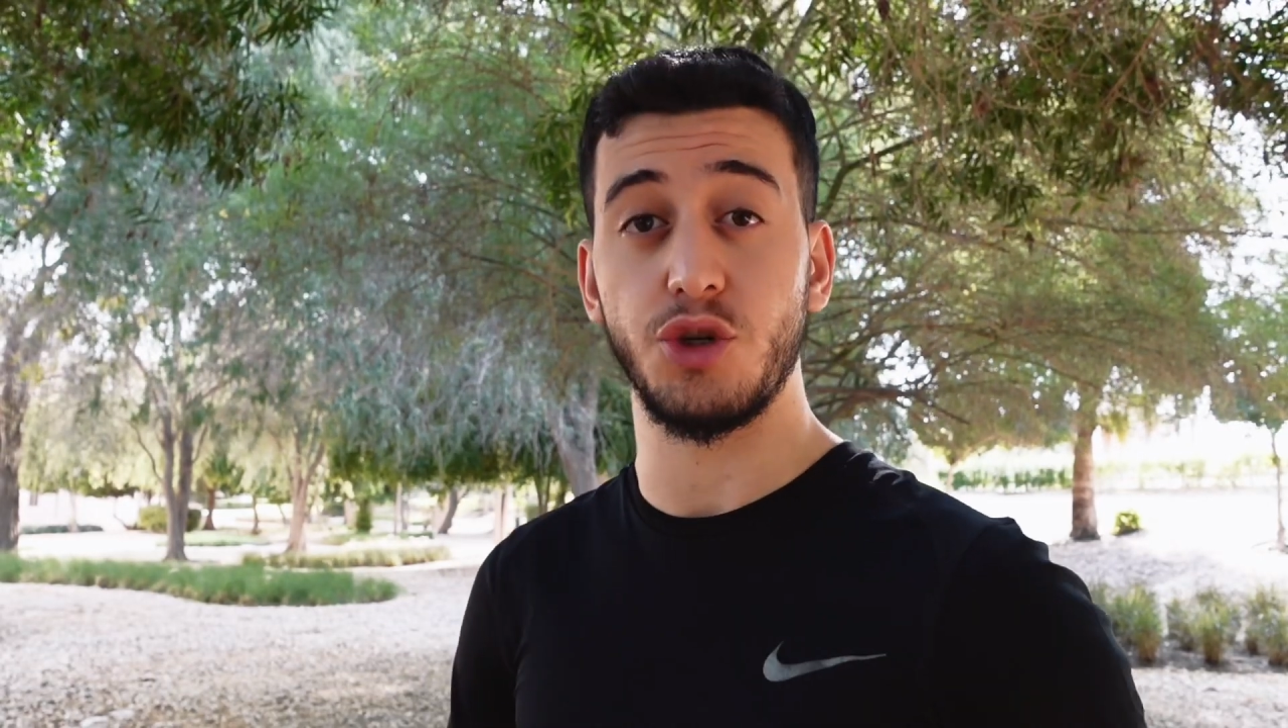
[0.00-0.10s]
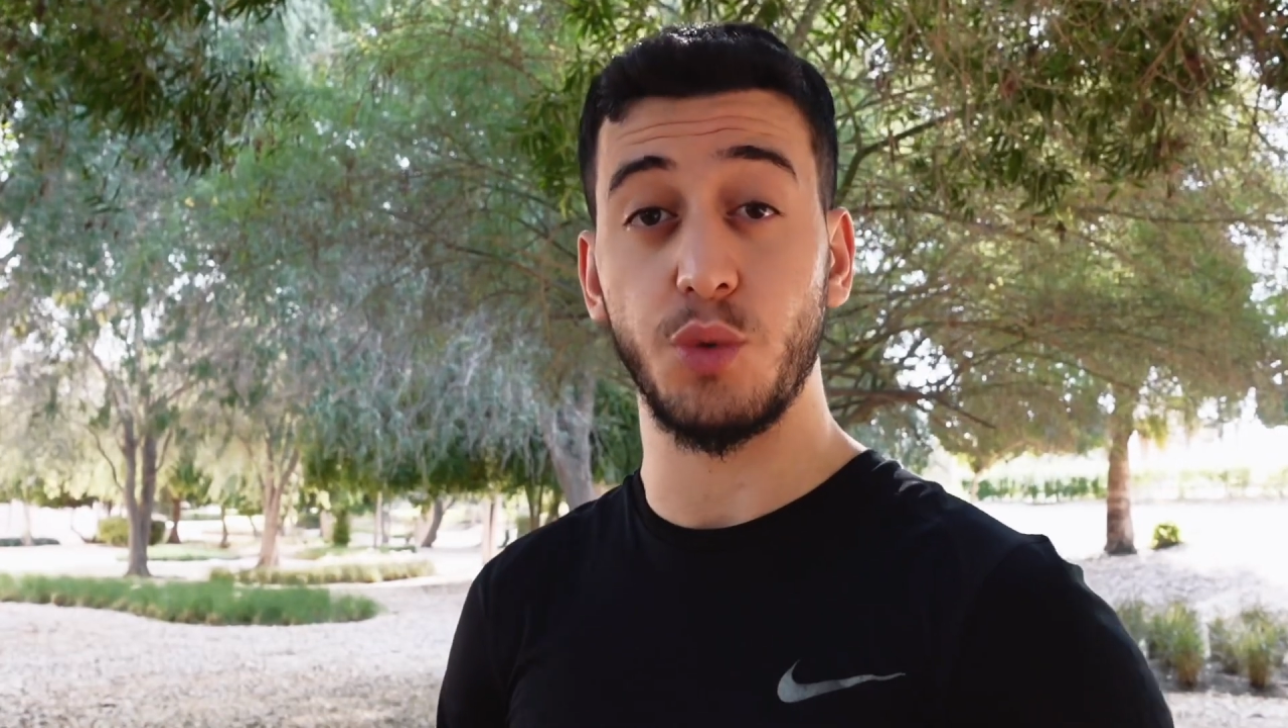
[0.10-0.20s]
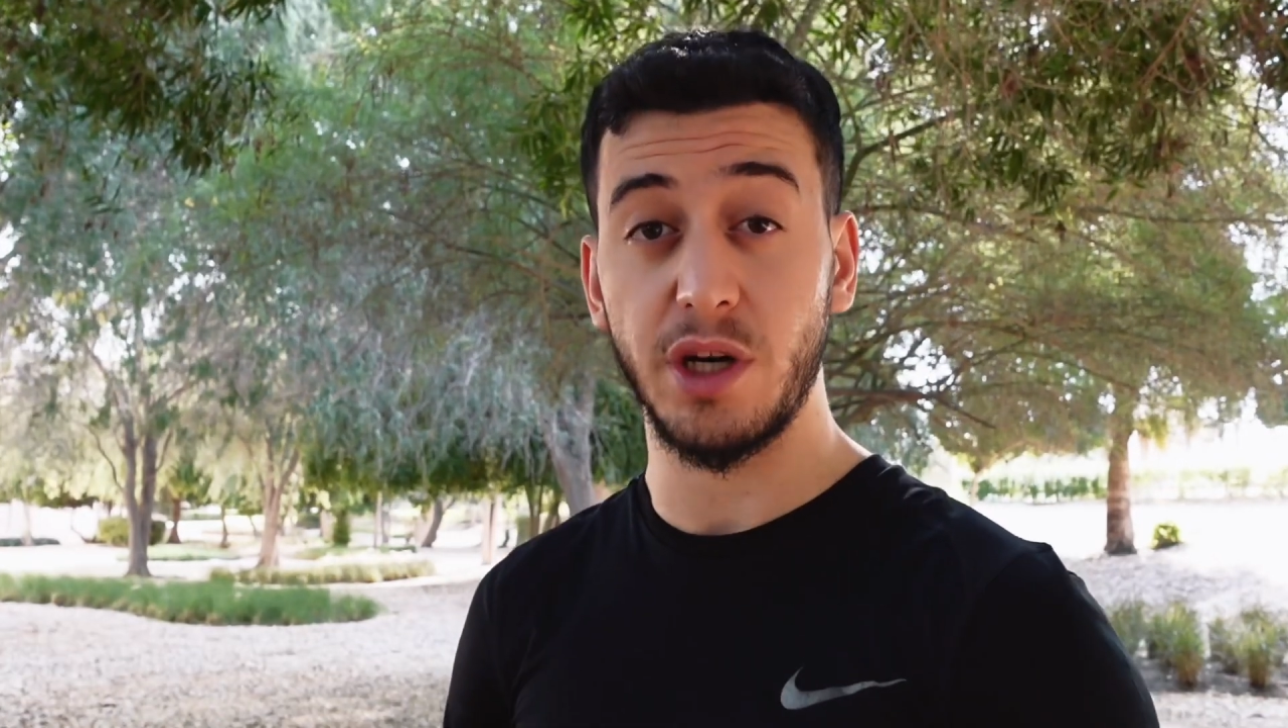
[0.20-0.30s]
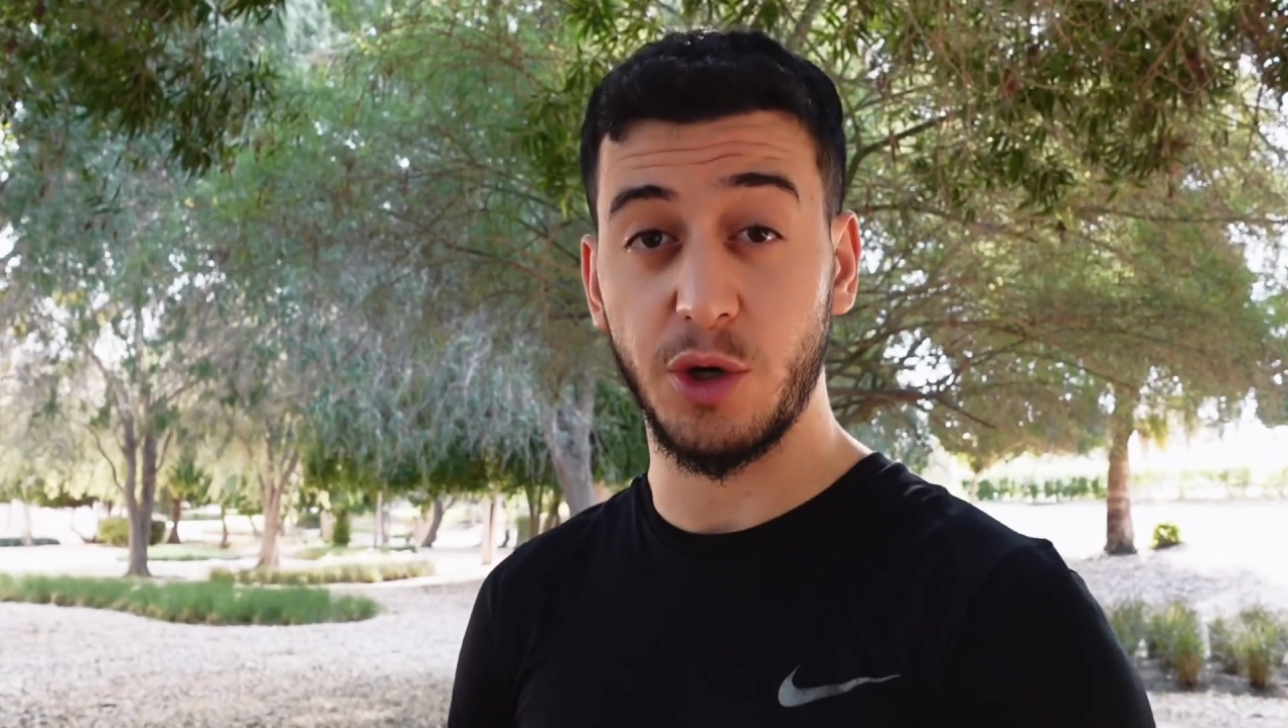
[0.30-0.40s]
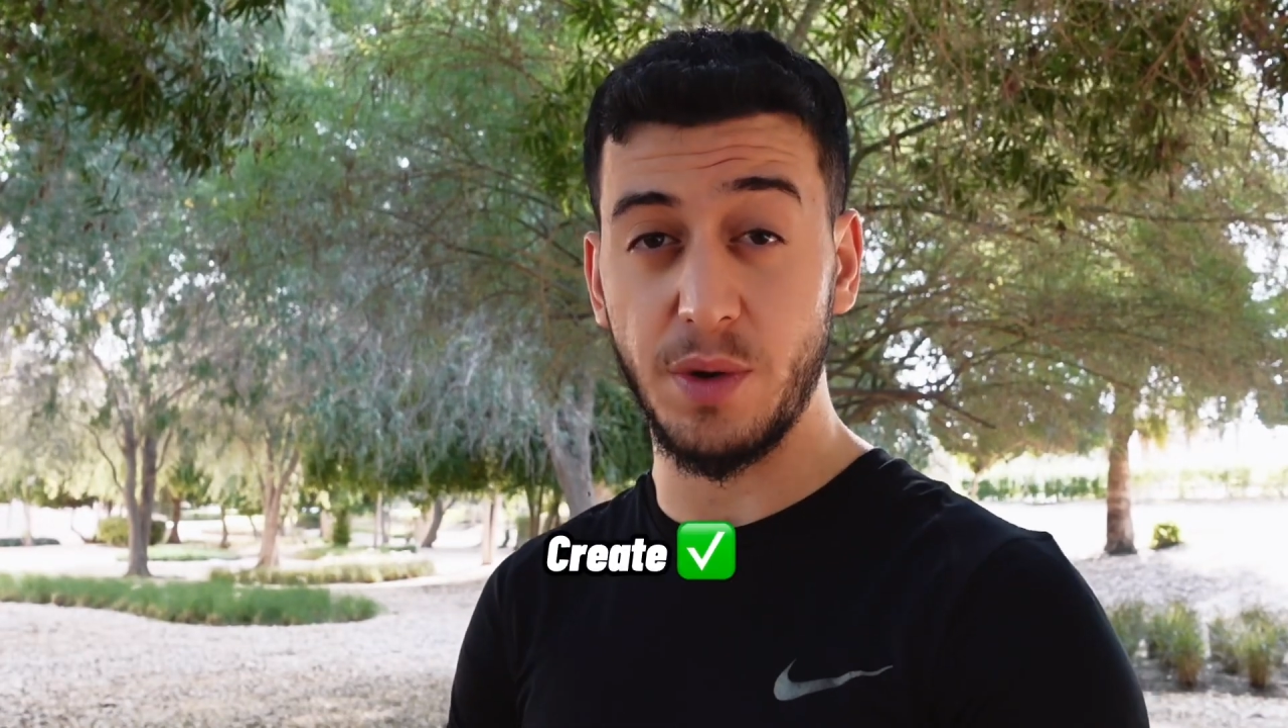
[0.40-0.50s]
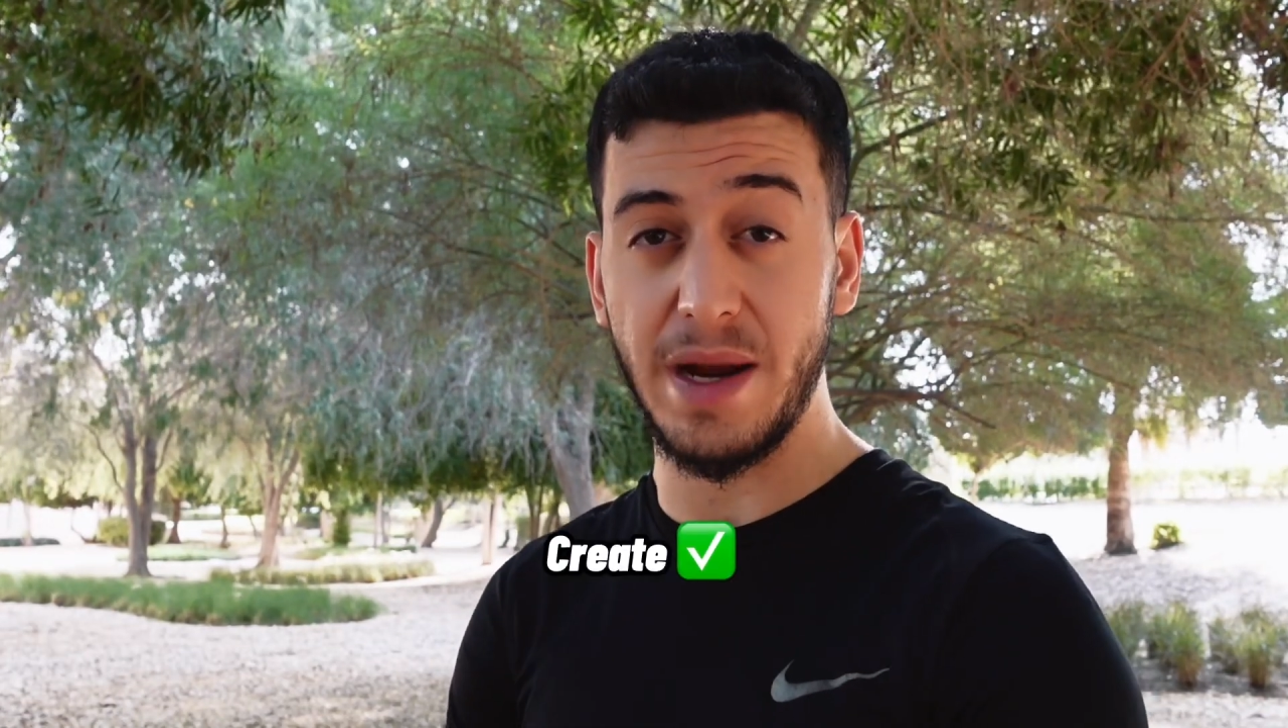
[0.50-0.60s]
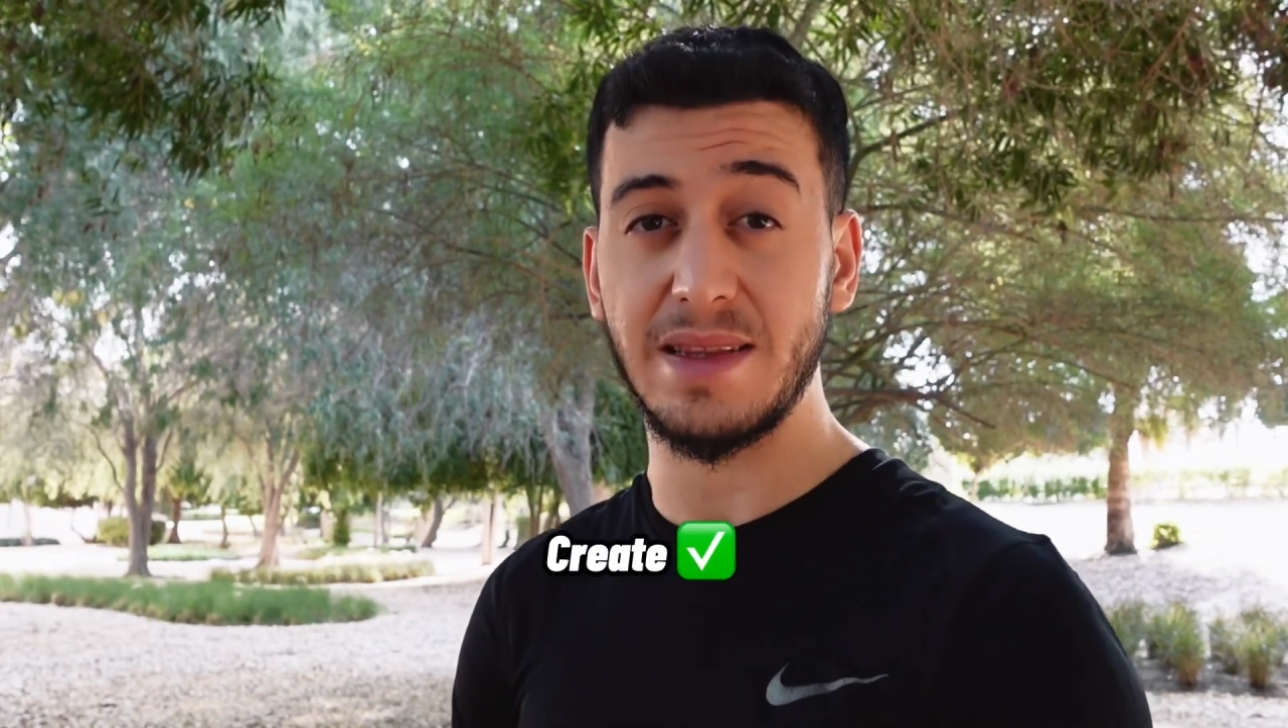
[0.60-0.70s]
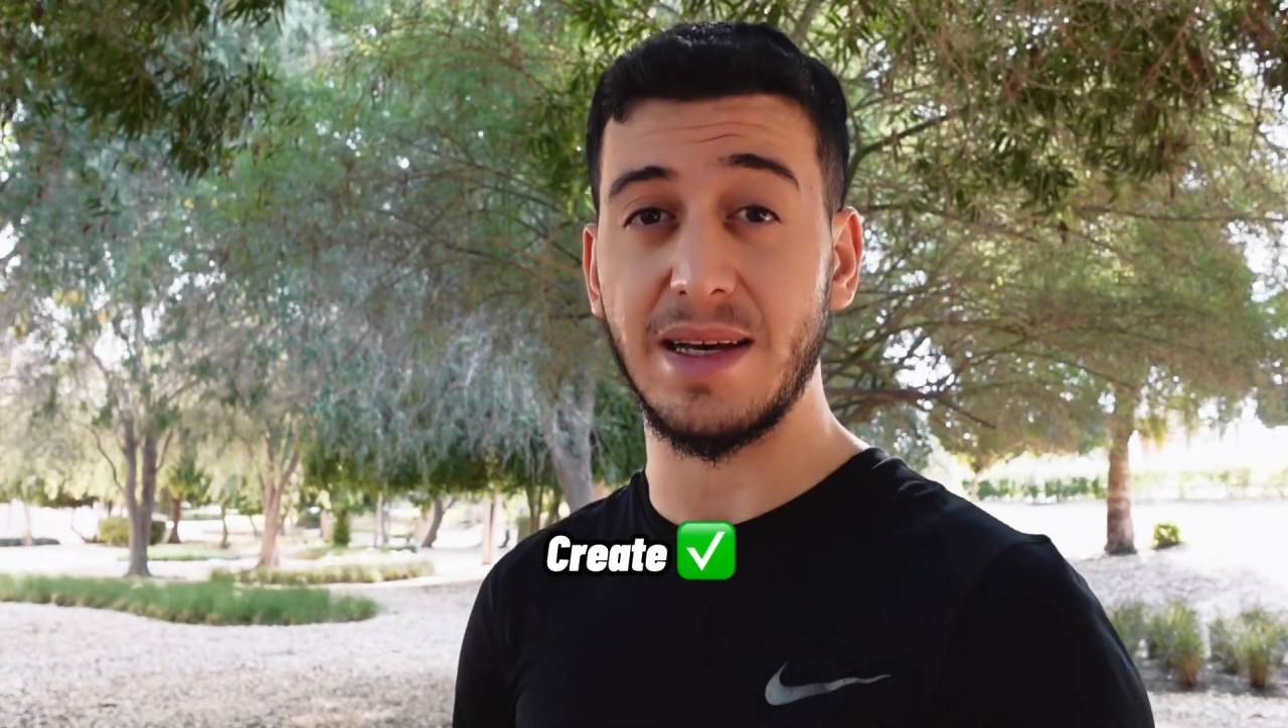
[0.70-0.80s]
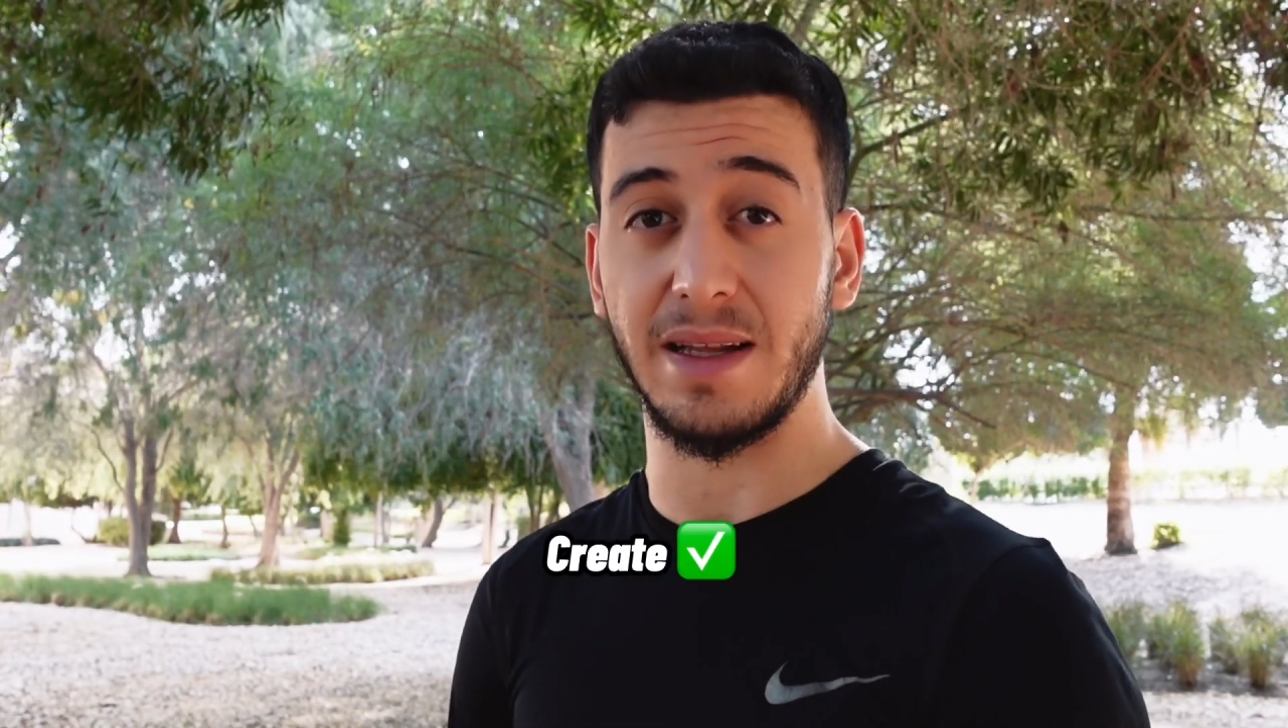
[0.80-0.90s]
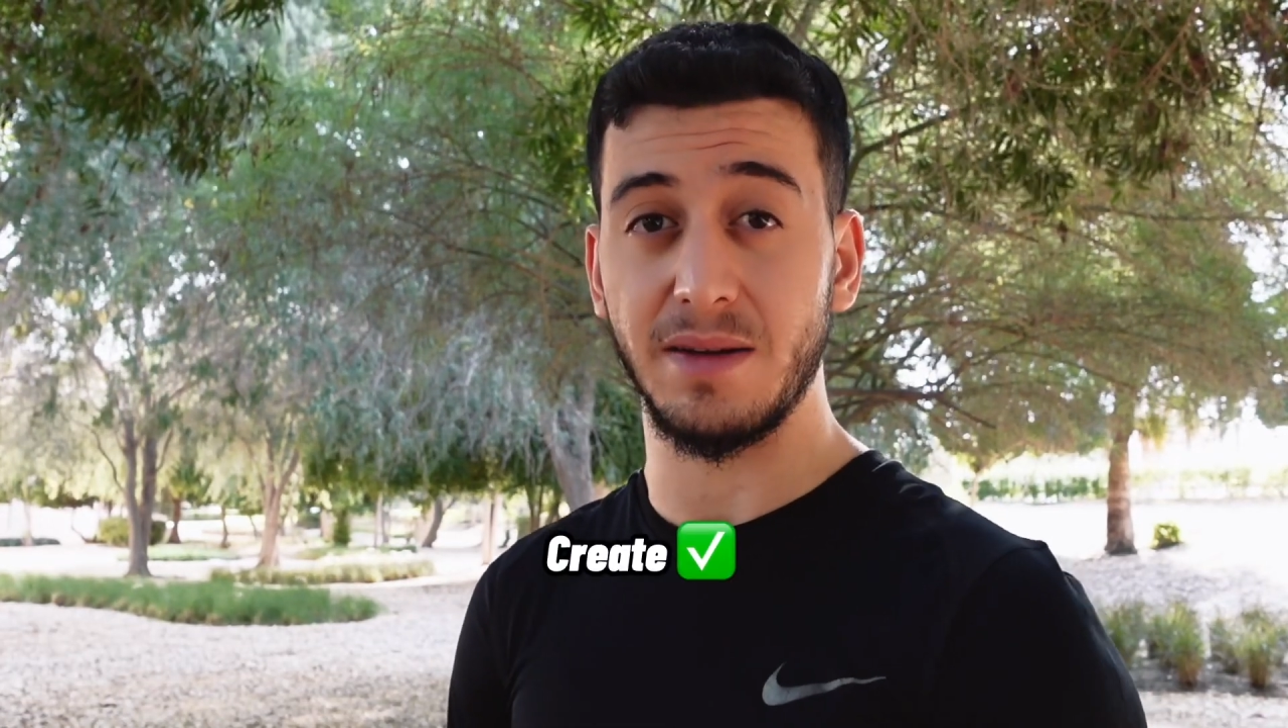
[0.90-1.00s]
You want to create
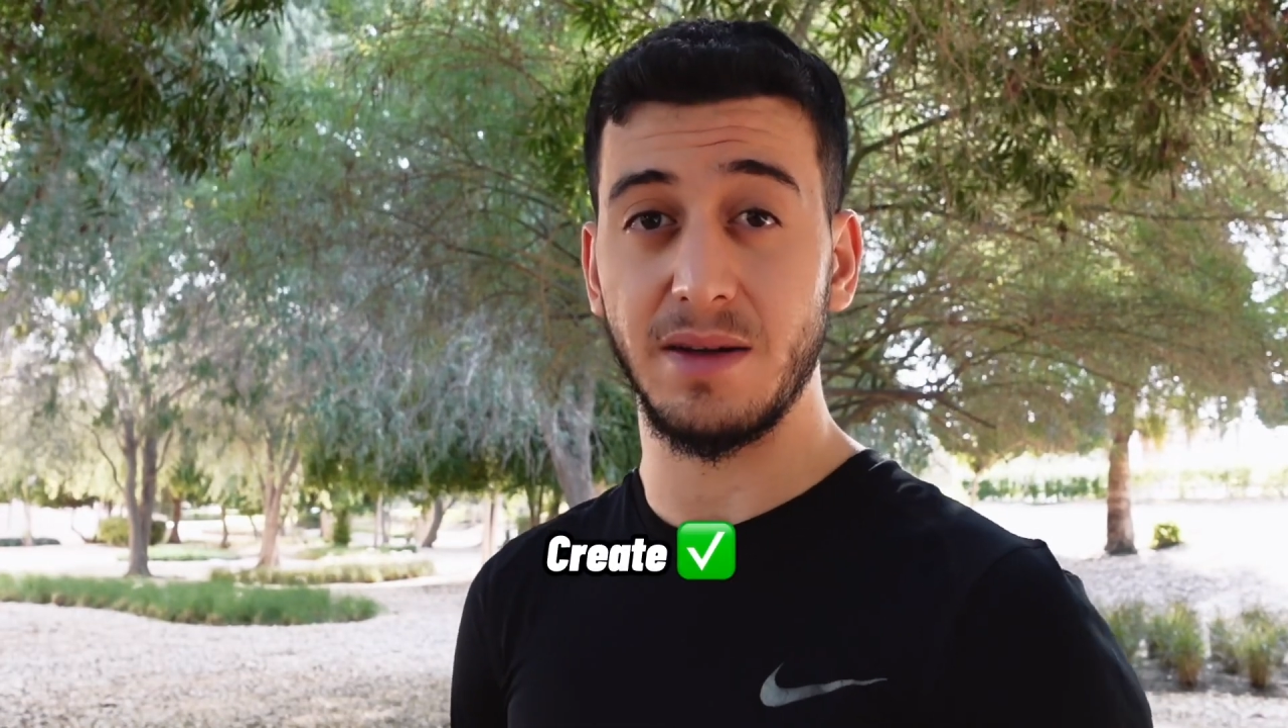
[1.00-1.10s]
that.